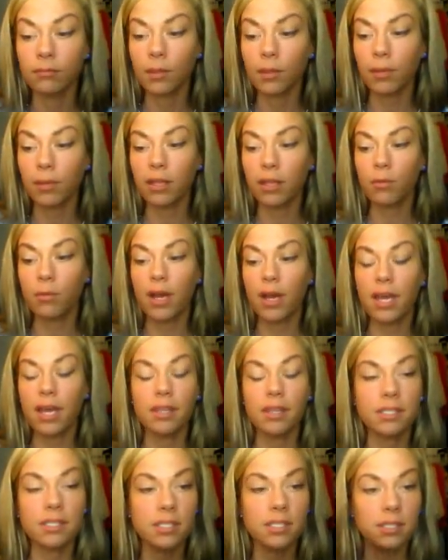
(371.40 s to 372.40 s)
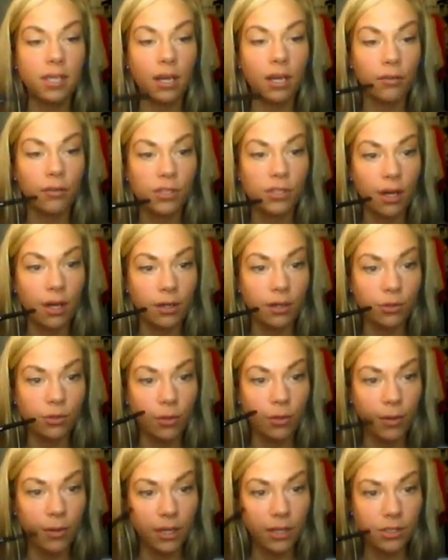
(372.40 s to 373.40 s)
By the way, this is e.l.f.'s
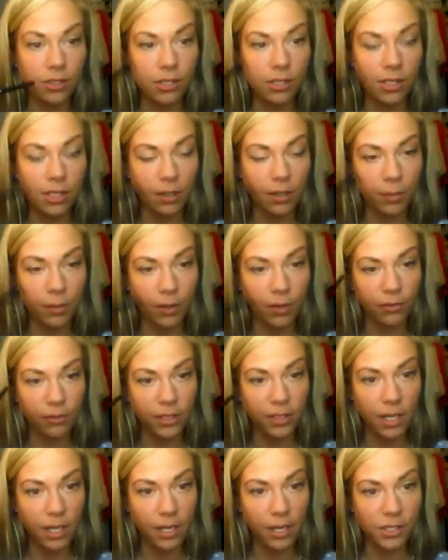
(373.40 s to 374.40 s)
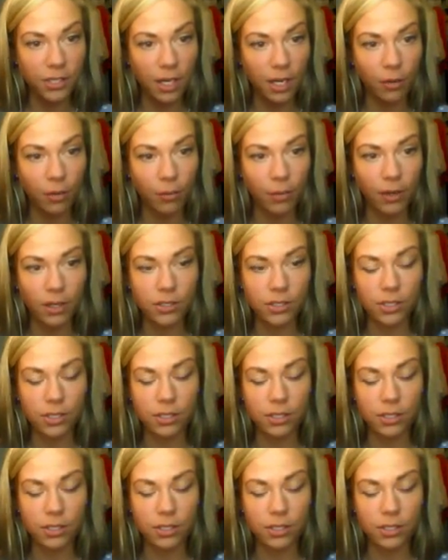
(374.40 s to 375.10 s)
contour brush. It's like a perfect eyeshadow brush.